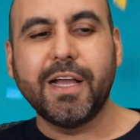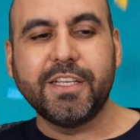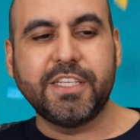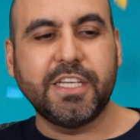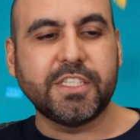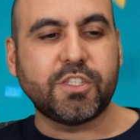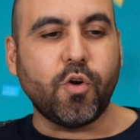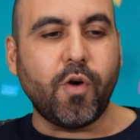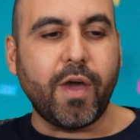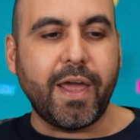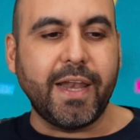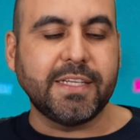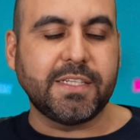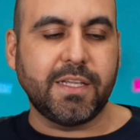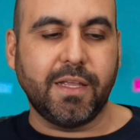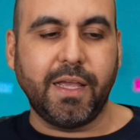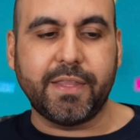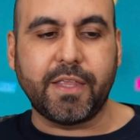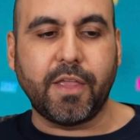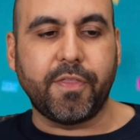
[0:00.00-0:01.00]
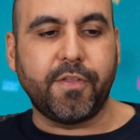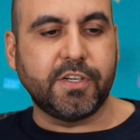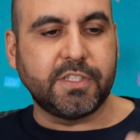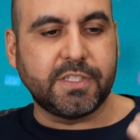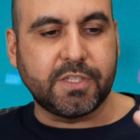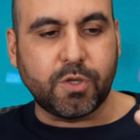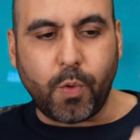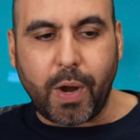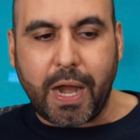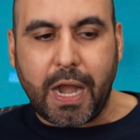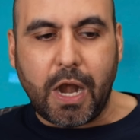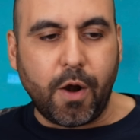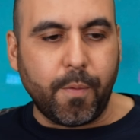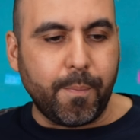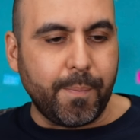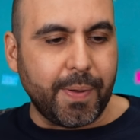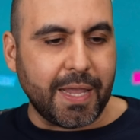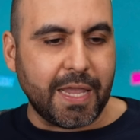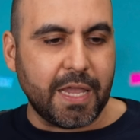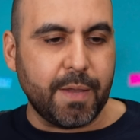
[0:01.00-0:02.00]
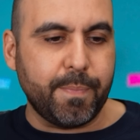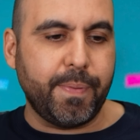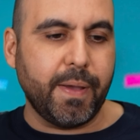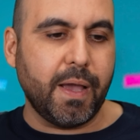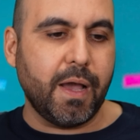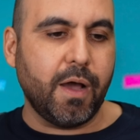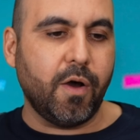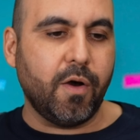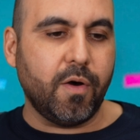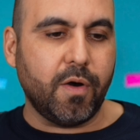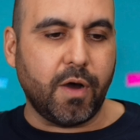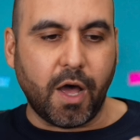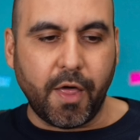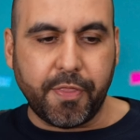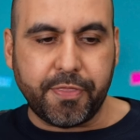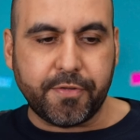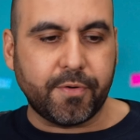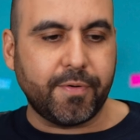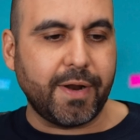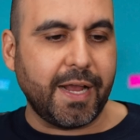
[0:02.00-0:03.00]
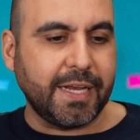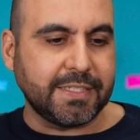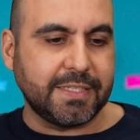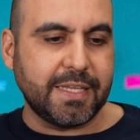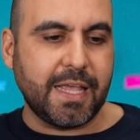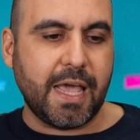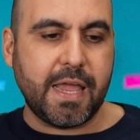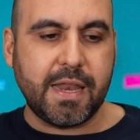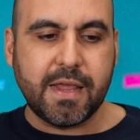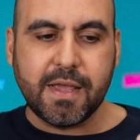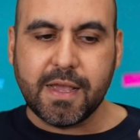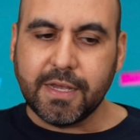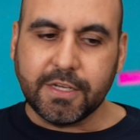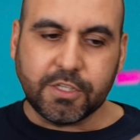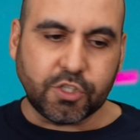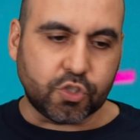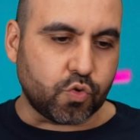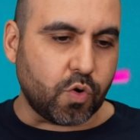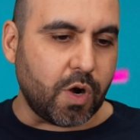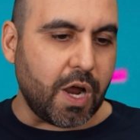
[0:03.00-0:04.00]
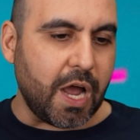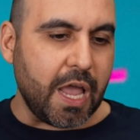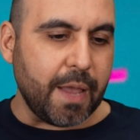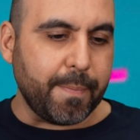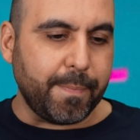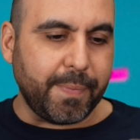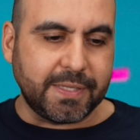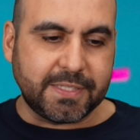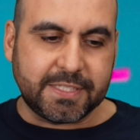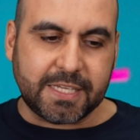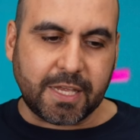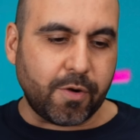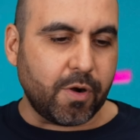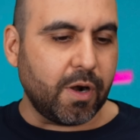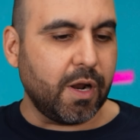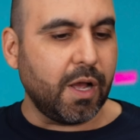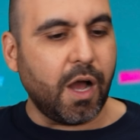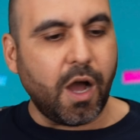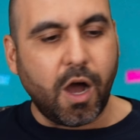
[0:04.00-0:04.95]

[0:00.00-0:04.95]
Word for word: just go ahead and select that there's Square, PayPal, Authorize.Net, Stripe, etc.